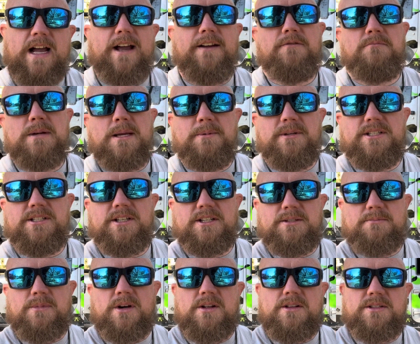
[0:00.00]
maybe 6
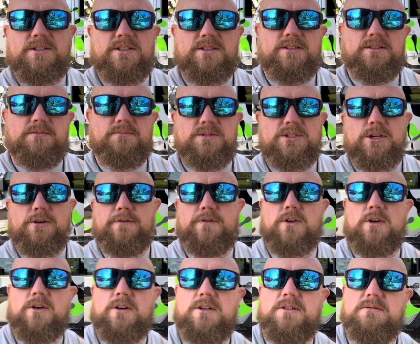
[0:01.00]
months so
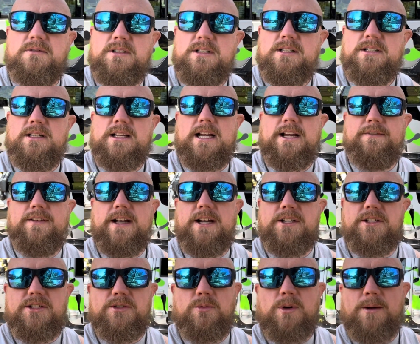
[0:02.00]
far. I've had
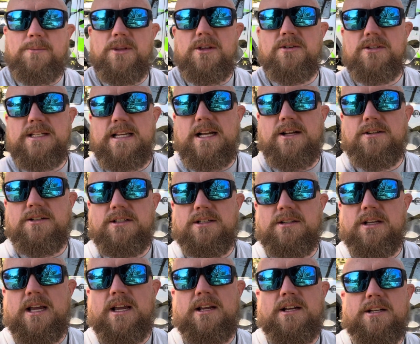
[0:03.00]
to swap those out
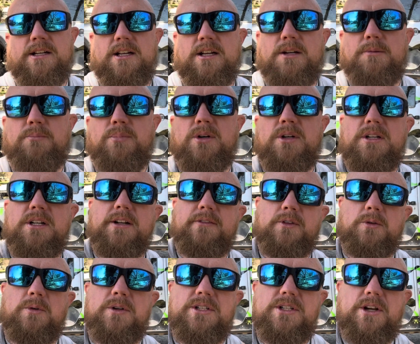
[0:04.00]
and put
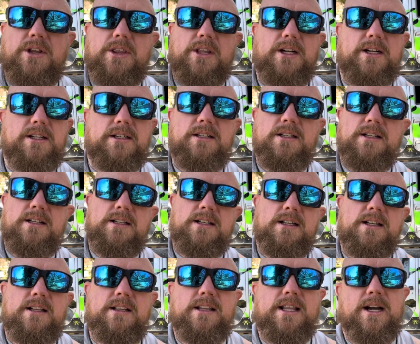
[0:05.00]
different ones on there.
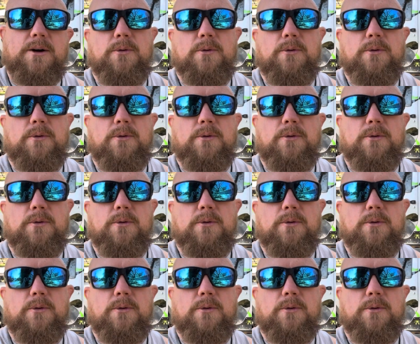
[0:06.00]
That